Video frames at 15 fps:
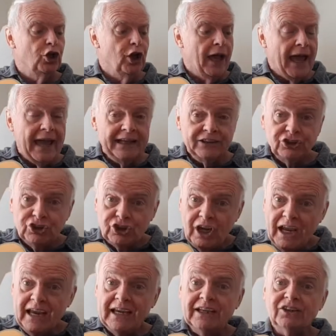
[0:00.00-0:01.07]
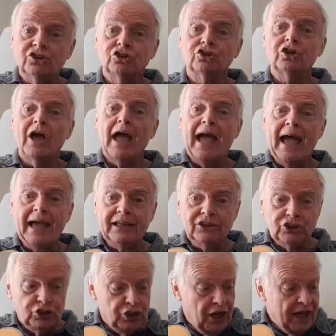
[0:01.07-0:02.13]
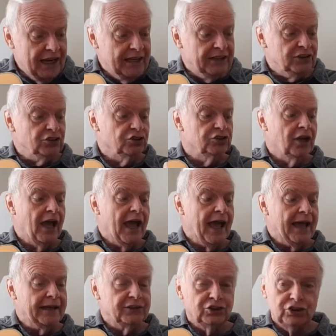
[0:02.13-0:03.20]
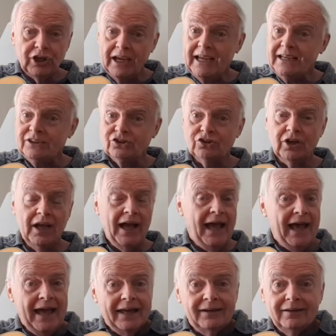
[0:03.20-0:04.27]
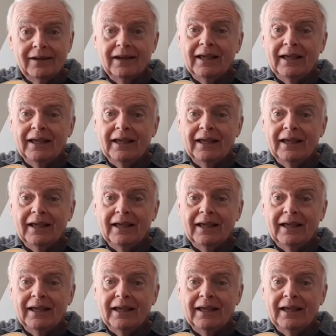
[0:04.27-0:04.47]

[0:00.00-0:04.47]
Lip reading: and changed and changed and changed, and